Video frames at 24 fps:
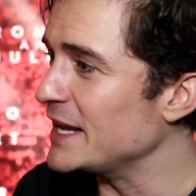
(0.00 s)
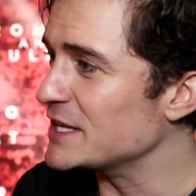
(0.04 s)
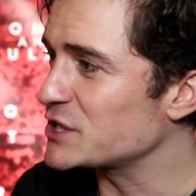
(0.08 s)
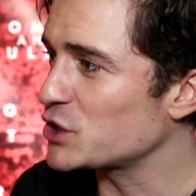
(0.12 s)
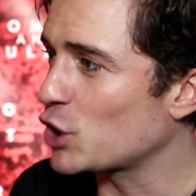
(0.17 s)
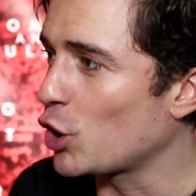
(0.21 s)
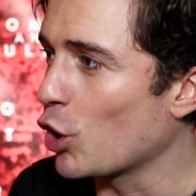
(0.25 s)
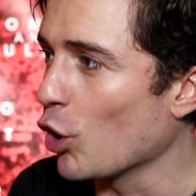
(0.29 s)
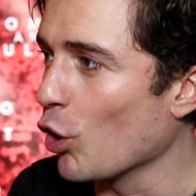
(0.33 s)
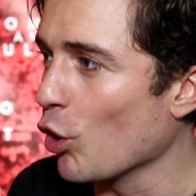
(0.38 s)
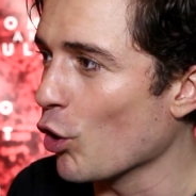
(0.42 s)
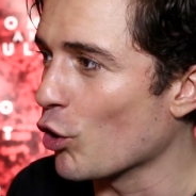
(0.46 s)
At its
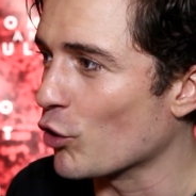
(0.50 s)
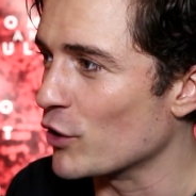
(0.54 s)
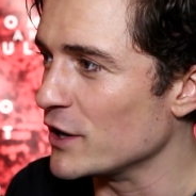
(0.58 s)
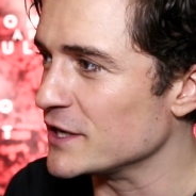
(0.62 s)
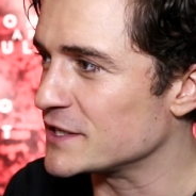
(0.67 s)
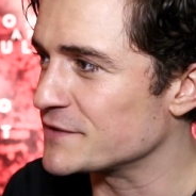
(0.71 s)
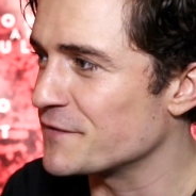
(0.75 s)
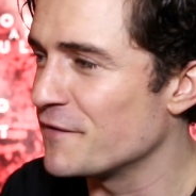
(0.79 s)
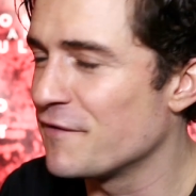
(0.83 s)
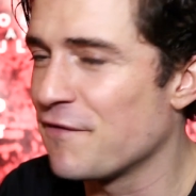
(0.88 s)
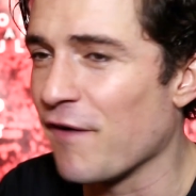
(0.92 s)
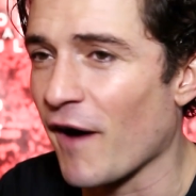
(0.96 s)
core,
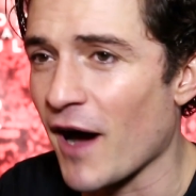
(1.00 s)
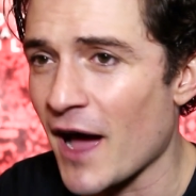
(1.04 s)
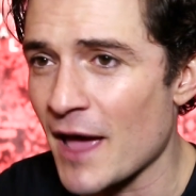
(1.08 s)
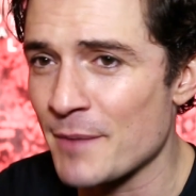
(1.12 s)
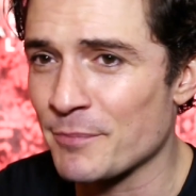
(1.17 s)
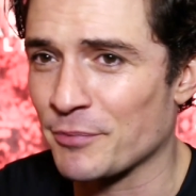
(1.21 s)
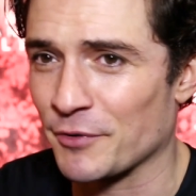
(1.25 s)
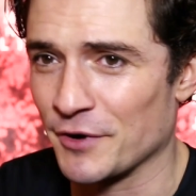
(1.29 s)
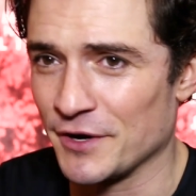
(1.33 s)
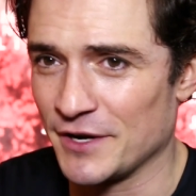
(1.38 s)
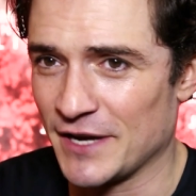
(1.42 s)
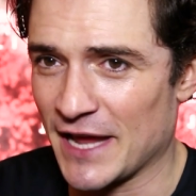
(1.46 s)
it's
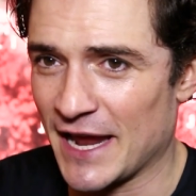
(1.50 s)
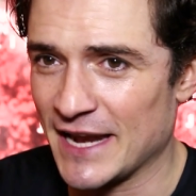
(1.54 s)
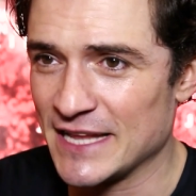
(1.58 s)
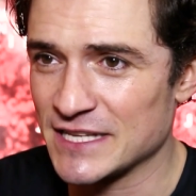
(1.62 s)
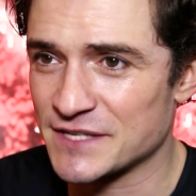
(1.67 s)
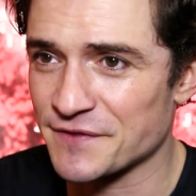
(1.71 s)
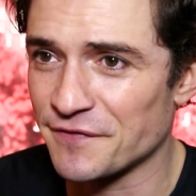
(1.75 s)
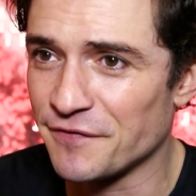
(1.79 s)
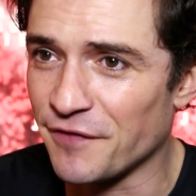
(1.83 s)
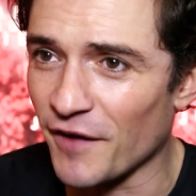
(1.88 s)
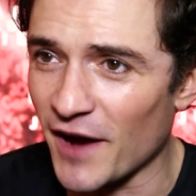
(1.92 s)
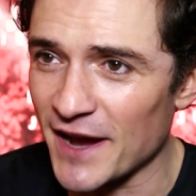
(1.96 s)
vibrant and
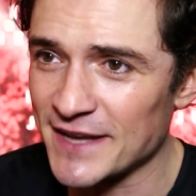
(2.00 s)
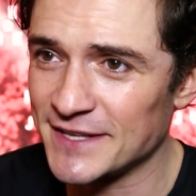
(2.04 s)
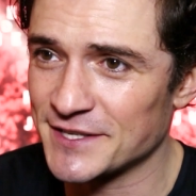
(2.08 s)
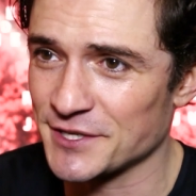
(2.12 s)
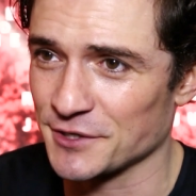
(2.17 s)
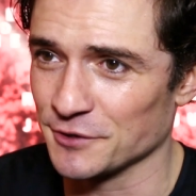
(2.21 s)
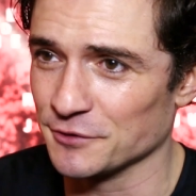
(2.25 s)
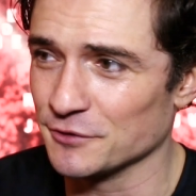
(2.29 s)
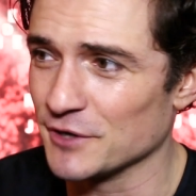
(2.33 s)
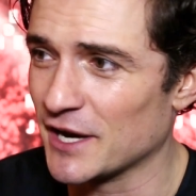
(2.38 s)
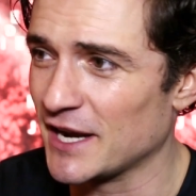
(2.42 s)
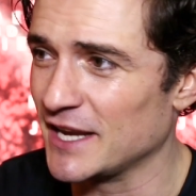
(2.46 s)
it's
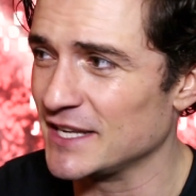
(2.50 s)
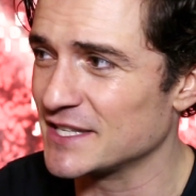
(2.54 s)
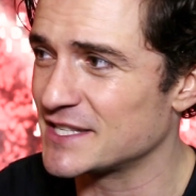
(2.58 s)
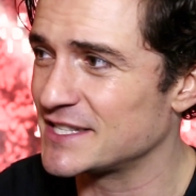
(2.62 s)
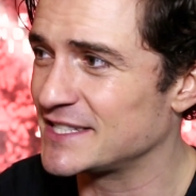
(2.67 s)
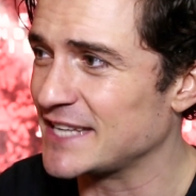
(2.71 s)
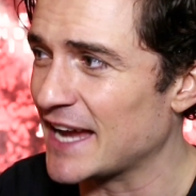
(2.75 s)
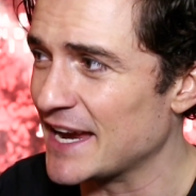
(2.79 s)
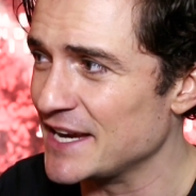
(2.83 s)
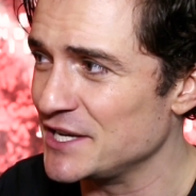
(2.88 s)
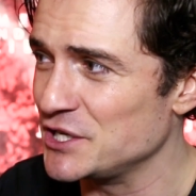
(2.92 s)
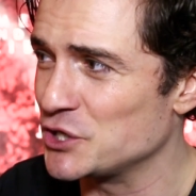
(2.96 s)
vital and it's
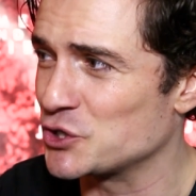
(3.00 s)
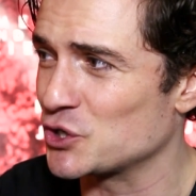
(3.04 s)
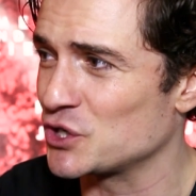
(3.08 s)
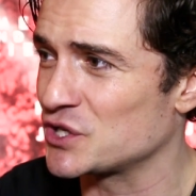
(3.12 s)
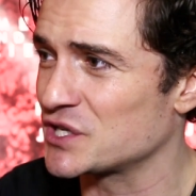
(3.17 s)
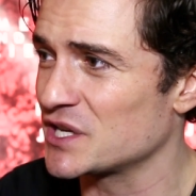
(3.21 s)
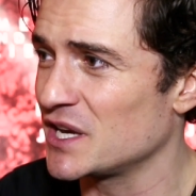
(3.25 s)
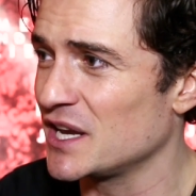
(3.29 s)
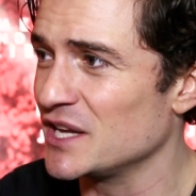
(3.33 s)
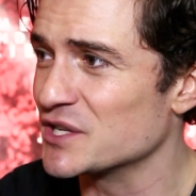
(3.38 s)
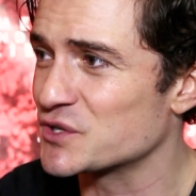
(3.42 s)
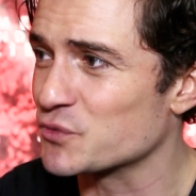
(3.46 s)

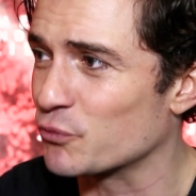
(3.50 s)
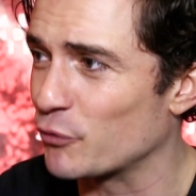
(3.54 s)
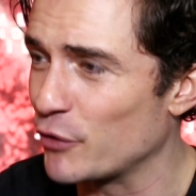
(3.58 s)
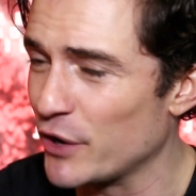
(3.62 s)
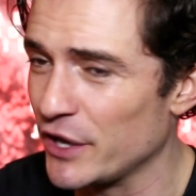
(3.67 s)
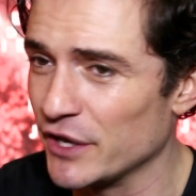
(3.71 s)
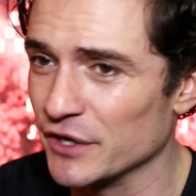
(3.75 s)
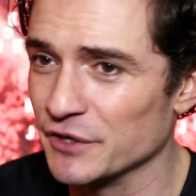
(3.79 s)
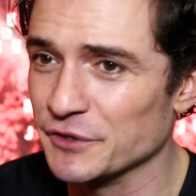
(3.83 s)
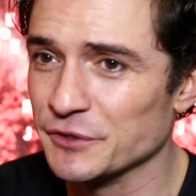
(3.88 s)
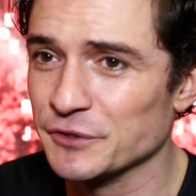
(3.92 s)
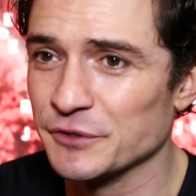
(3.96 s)
dangerous and it's
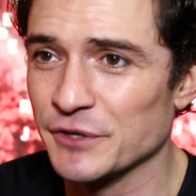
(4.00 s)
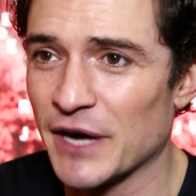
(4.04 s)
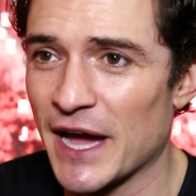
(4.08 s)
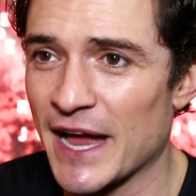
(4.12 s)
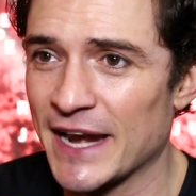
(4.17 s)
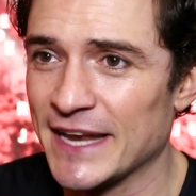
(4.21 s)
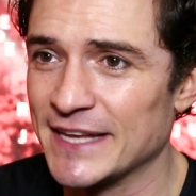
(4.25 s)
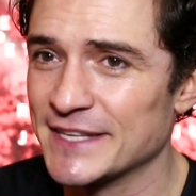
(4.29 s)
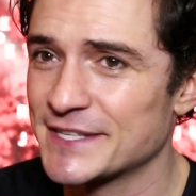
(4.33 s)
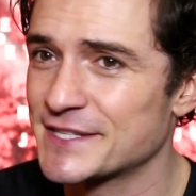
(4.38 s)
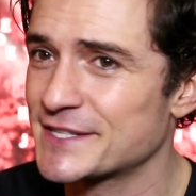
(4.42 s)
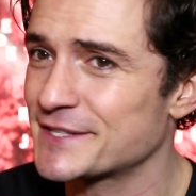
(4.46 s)
real
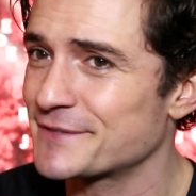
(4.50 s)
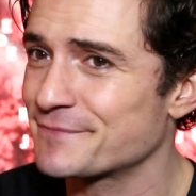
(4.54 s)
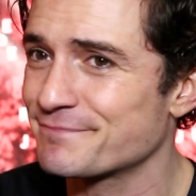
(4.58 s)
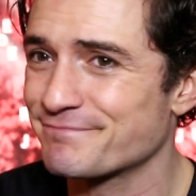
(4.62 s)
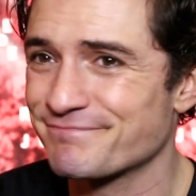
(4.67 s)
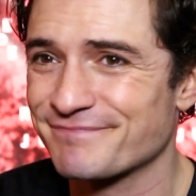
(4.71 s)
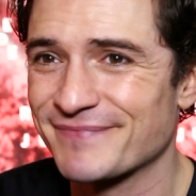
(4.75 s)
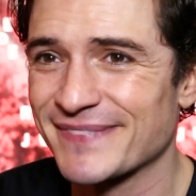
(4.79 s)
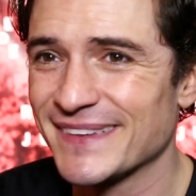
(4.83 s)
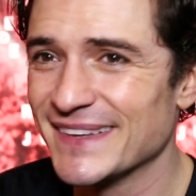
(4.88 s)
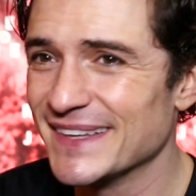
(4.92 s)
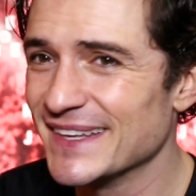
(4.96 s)
and it's
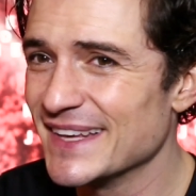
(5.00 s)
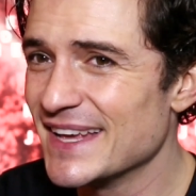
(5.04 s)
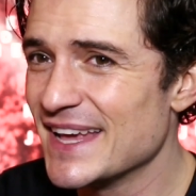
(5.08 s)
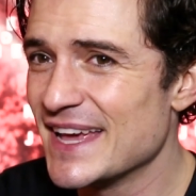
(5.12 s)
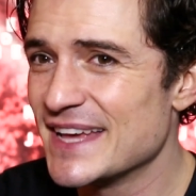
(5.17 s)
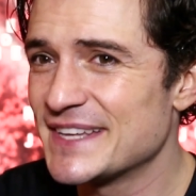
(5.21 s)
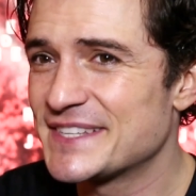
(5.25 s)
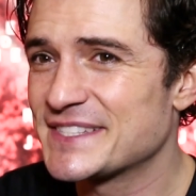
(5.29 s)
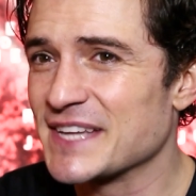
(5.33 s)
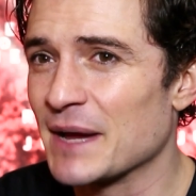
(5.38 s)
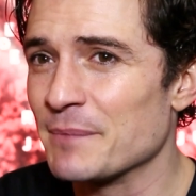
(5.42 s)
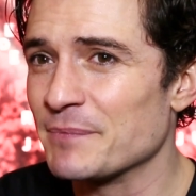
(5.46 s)

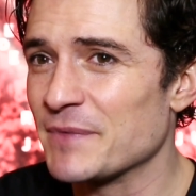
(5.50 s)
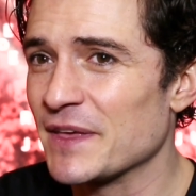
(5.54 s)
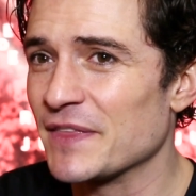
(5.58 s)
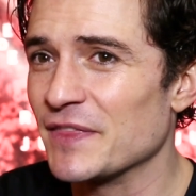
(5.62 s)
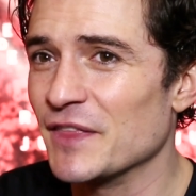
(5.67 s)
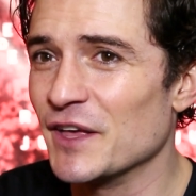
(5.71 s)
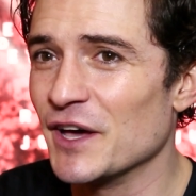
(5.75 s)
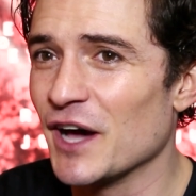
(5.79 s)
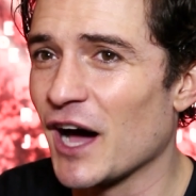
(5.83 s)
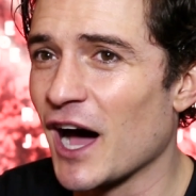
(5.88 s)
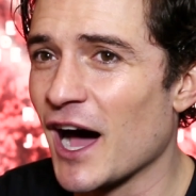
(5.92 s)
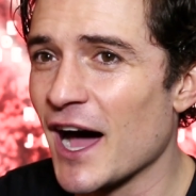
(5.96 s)
something
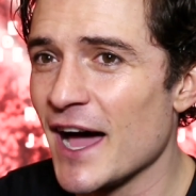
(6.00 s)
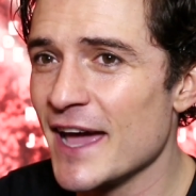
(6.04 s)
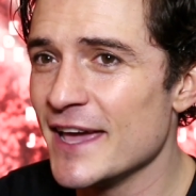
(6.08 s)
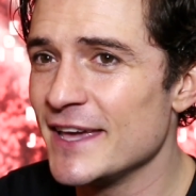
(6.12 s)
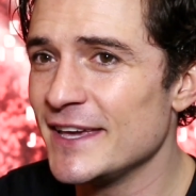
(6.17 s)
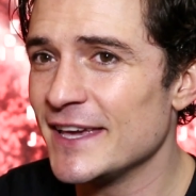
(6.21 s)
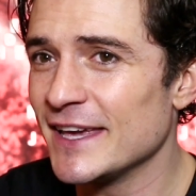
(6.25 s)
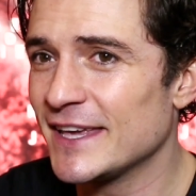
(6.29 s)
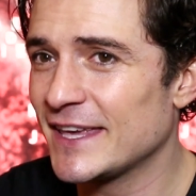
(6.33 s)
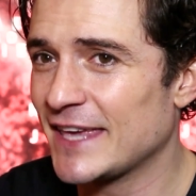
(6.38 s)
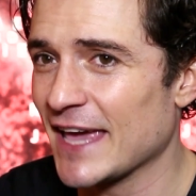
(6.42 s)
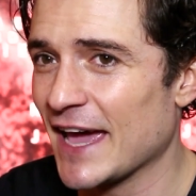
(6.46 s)
that
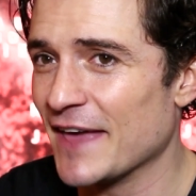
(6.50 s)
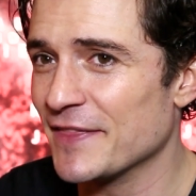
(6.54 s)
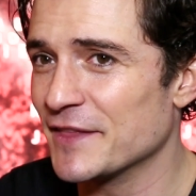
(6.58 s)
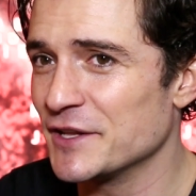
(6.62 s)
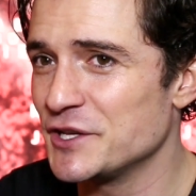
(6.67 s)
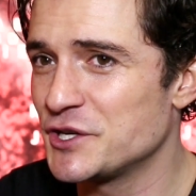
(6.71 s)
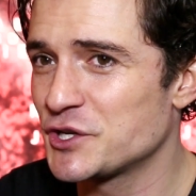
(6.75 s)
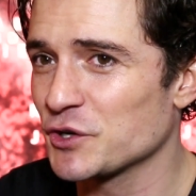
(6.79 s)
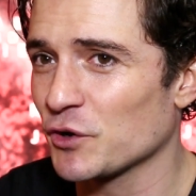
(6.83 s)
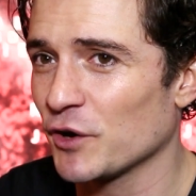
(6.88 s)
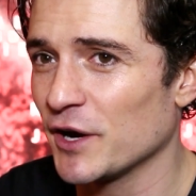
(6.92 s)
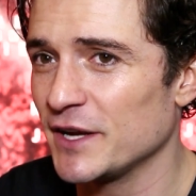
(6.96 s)
I get the
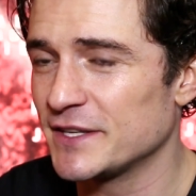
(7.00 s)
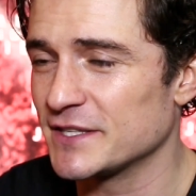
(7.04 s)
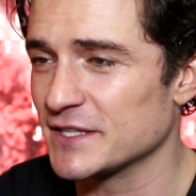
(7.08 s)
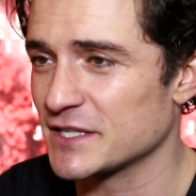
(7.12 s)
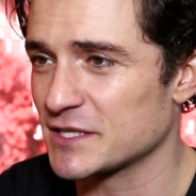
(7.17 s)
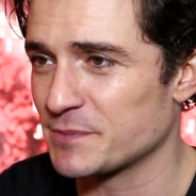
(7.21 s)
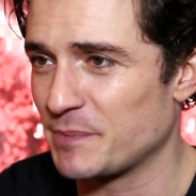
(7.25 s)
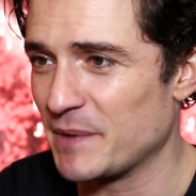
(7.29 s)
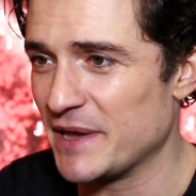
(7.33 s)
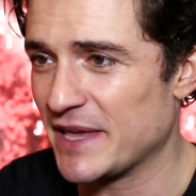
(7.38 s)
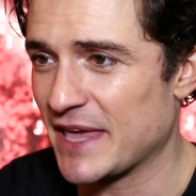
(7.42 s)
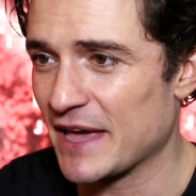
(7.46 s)
joy to
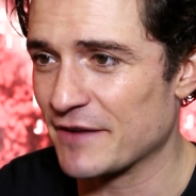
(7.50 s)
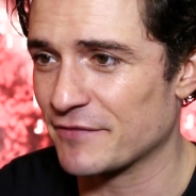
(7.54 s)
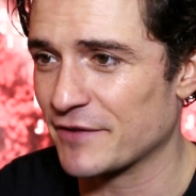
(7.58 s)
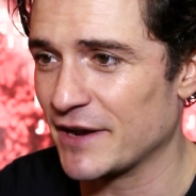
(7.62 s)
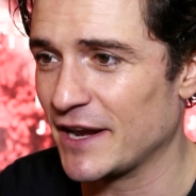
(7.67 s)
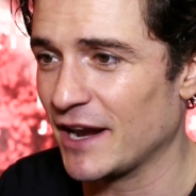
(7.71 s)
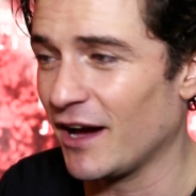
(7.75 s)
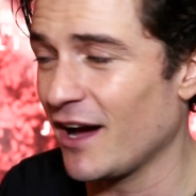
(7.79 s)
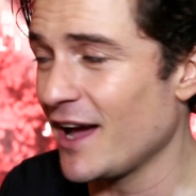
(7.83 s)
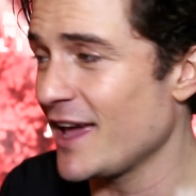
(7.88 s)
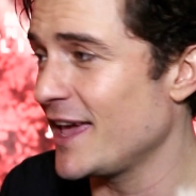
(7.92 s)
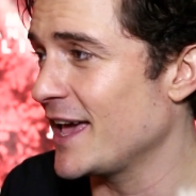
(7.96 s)
speak every
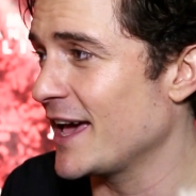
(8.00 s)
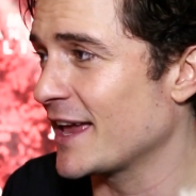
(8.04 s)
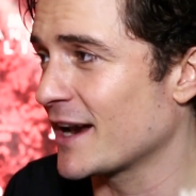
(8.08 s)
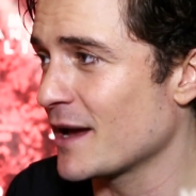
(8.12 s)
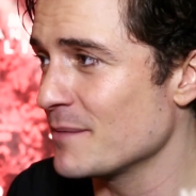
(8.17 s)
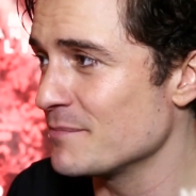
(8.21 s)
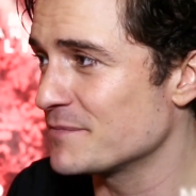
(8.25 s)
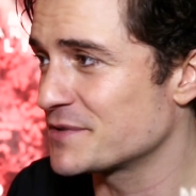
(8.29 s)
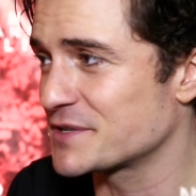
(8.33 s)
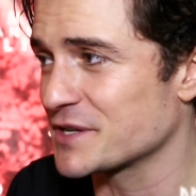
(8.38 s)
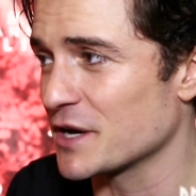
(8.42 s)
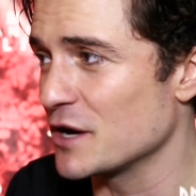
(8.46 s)
night, and
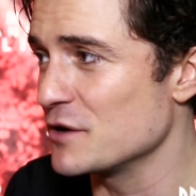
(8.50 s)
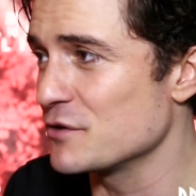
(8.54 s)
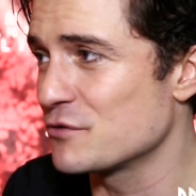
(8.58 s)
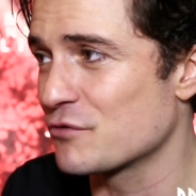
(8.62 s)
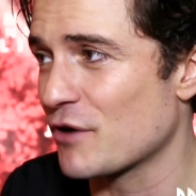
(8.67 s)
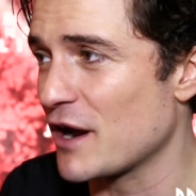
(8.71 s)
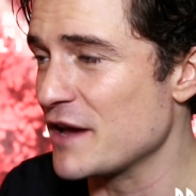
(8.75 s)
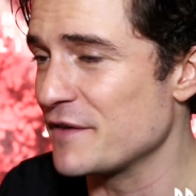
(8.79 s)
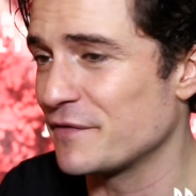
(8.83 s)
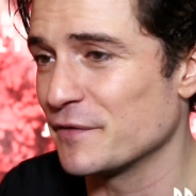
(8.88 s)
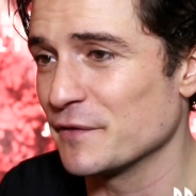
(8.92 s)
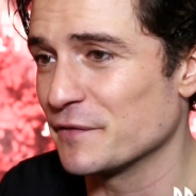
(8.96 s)
I'm so
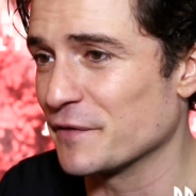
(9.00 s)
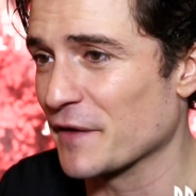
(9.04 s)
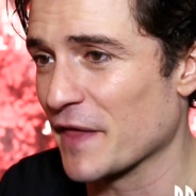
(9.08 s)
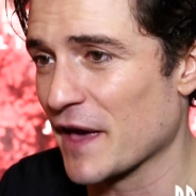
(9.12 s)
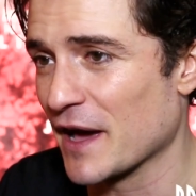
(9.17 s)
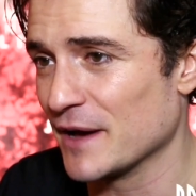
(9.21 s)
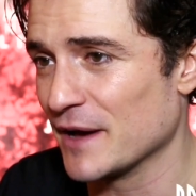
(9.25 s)
grateful for